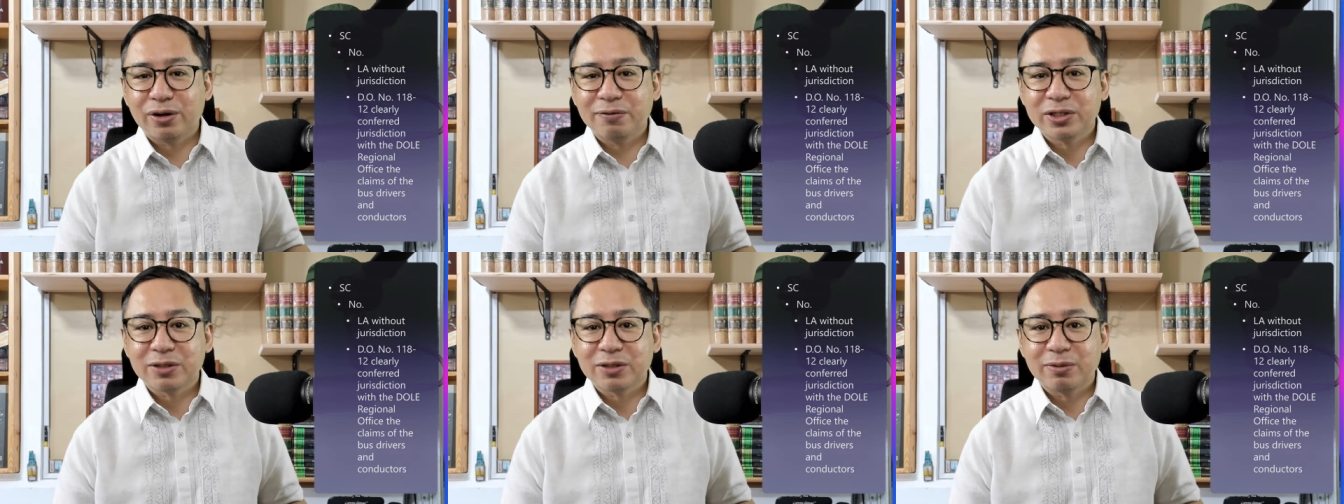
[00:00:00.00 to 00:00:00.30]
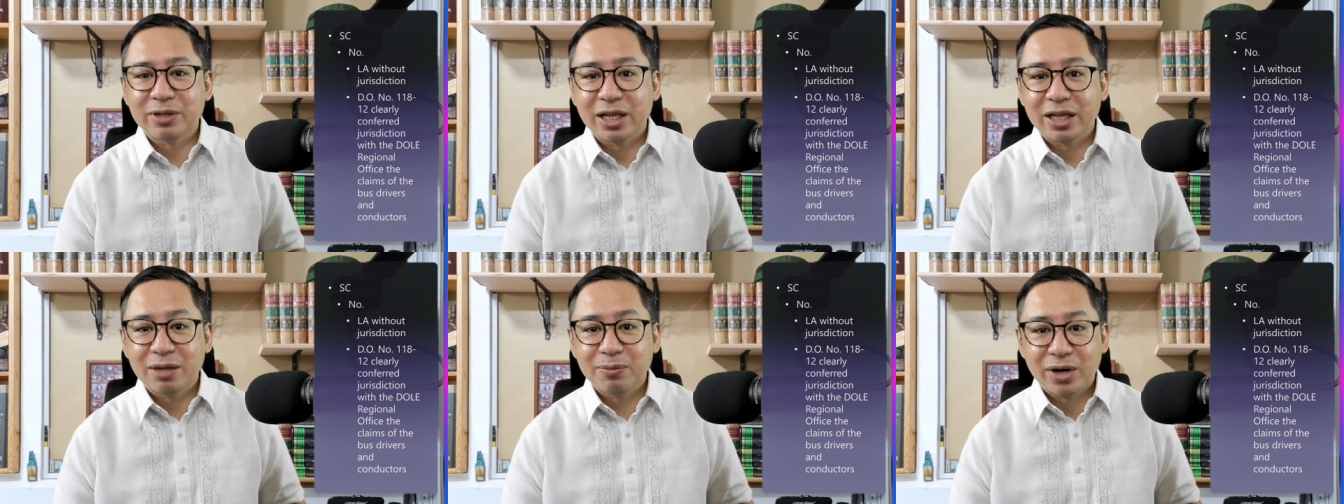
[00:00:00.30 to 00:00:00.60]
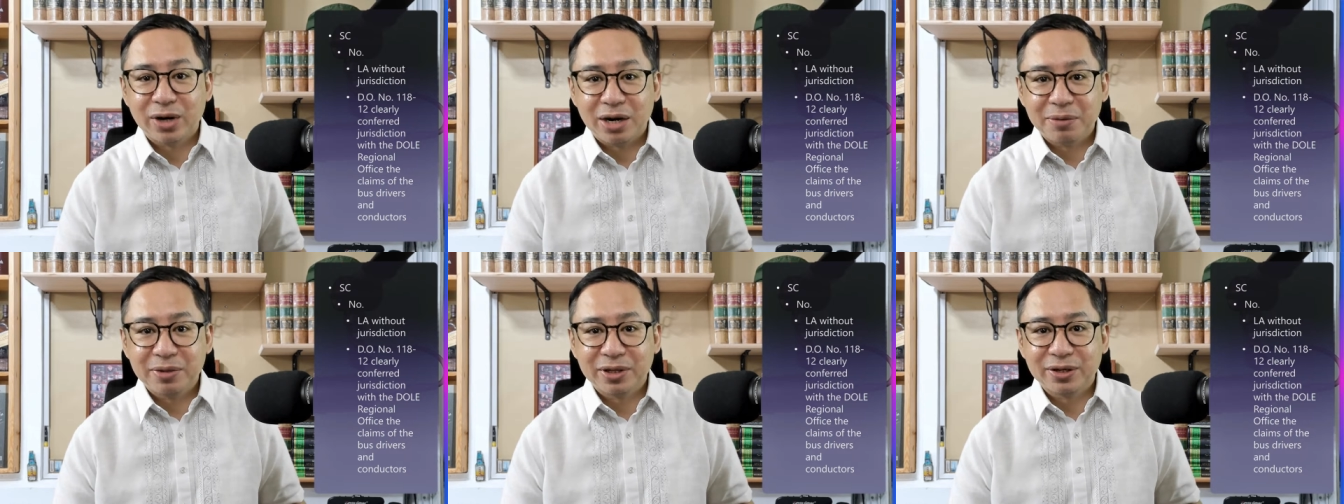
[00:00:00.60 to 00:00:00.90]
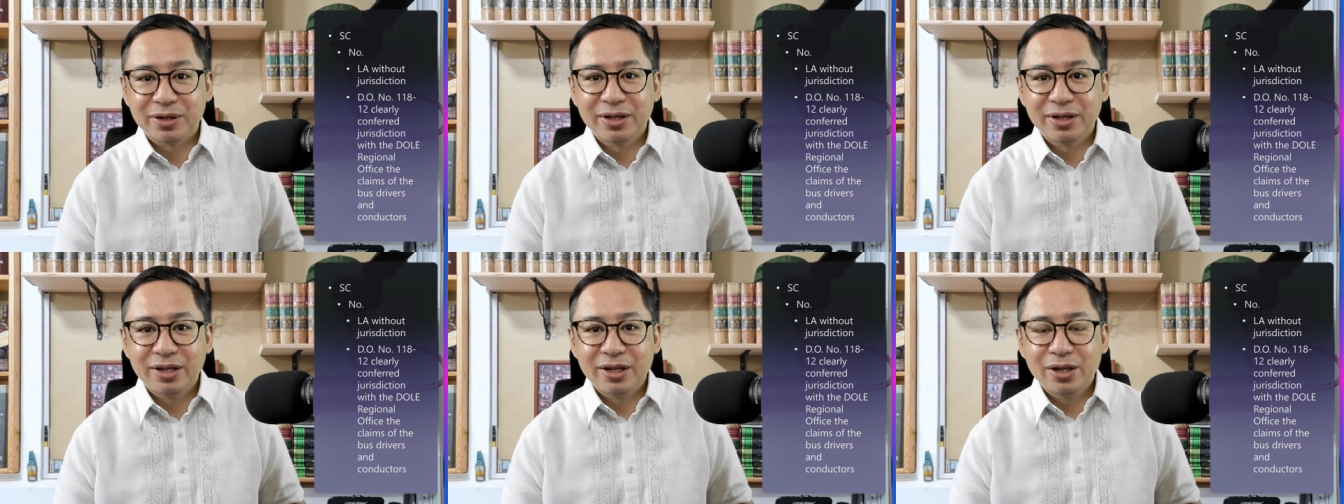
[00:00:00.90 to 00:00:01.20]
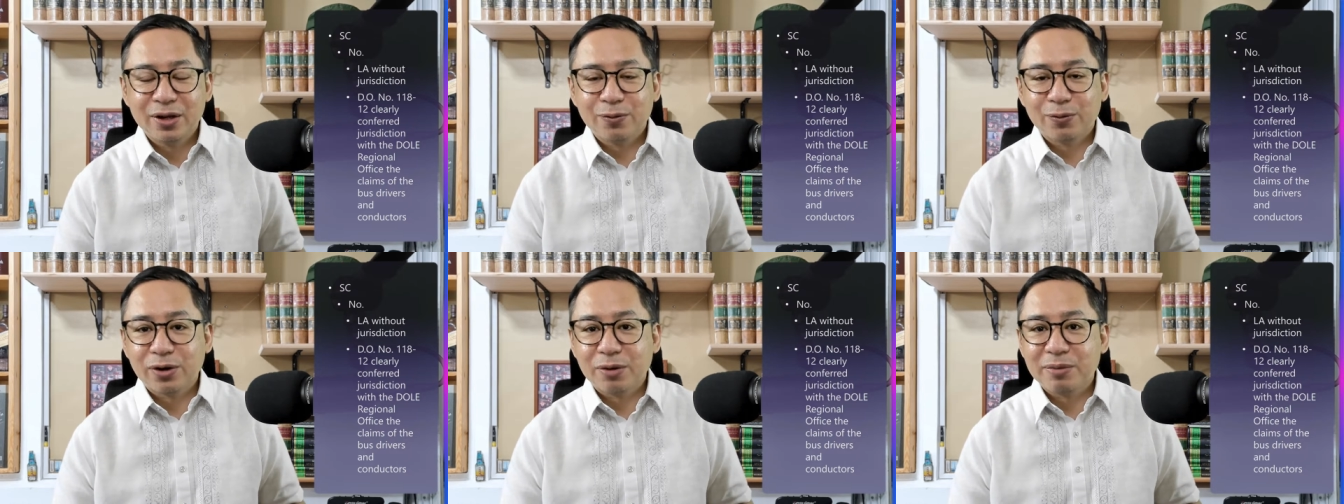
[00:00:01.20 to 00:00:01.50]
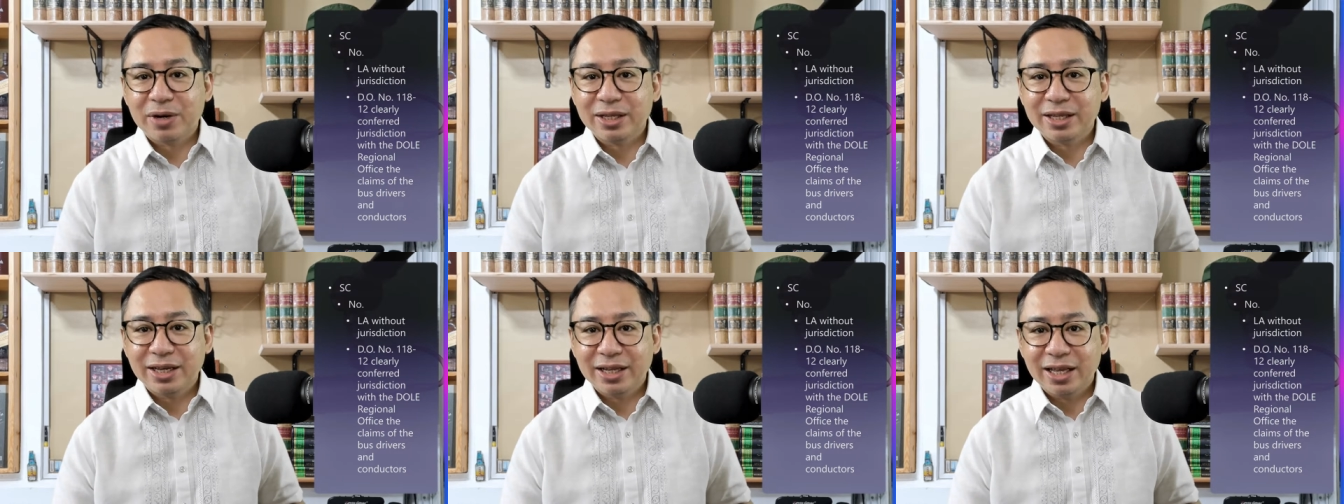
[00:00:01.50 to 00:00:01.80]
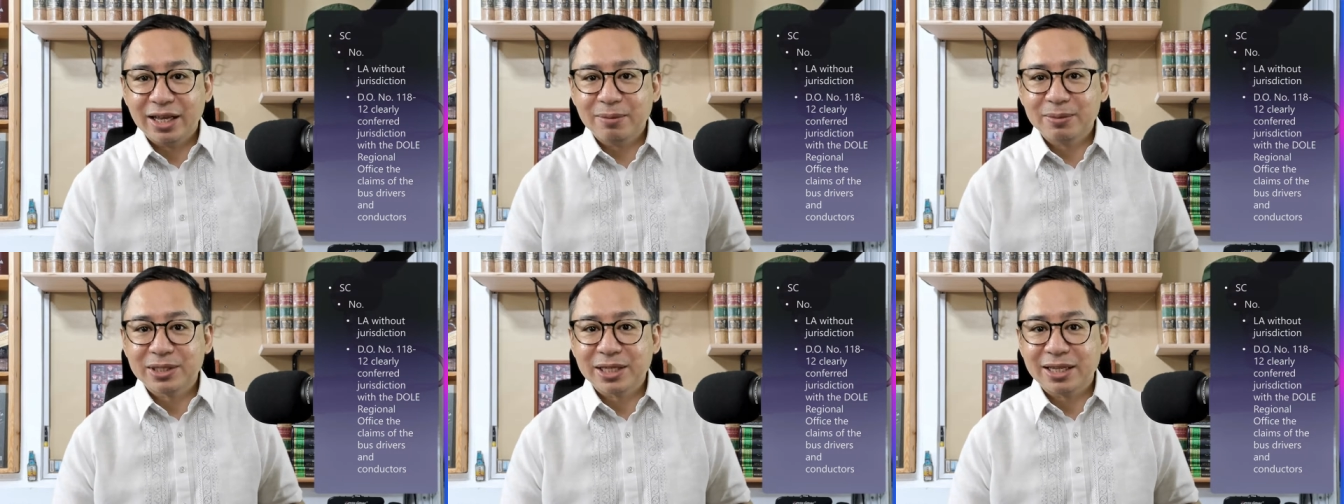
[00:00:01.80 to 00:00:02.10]
the Office of the Labor Arbiter for money
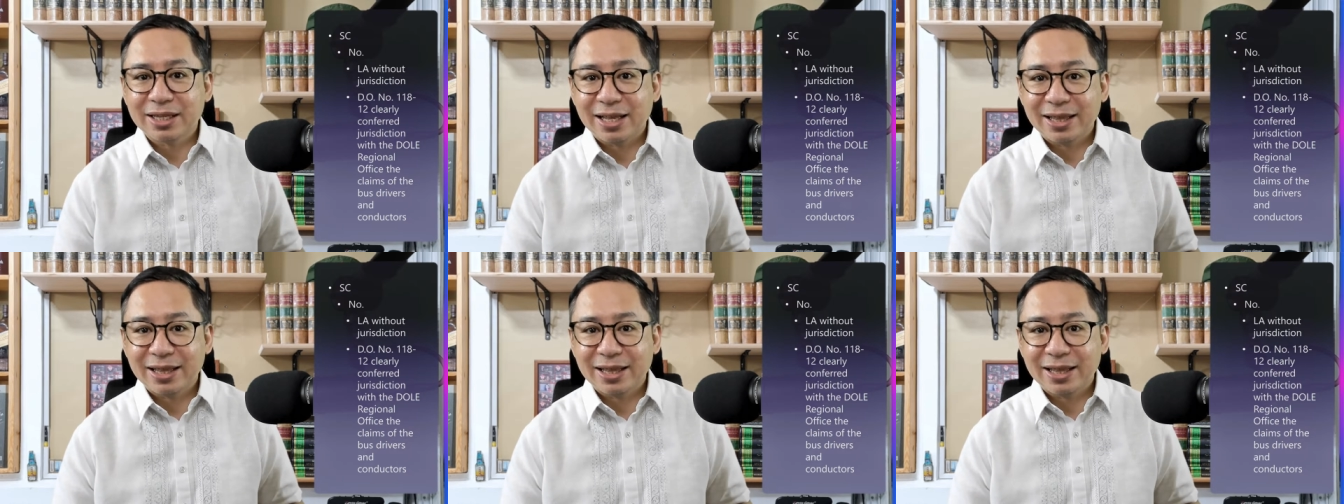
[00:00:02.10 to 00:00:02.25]
claims